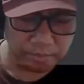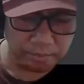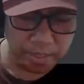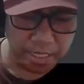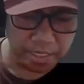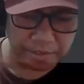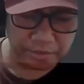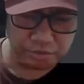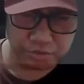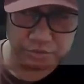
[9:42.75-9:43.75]

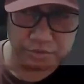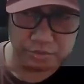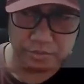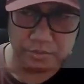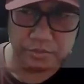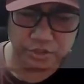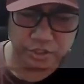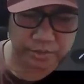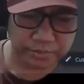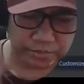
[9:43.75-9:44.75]

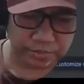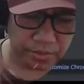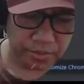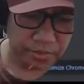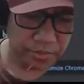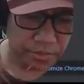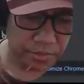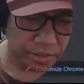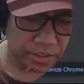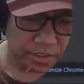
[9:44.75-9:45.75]
PyCharm. So
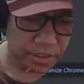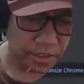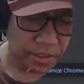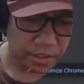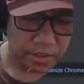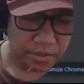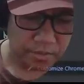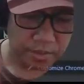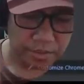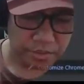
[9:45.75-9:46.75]
just
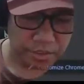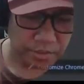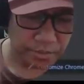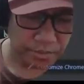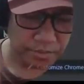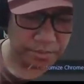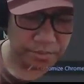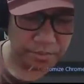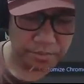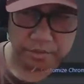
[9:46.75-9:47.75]
PyCharm.
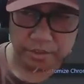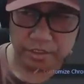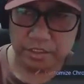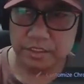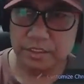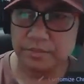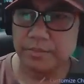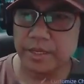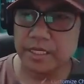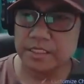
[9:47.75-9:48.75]
This is
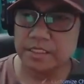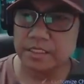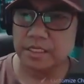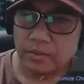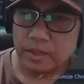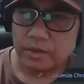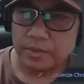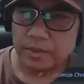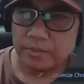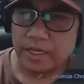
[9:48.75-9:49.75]
one of
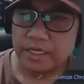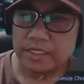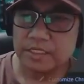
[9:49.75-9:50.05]
the best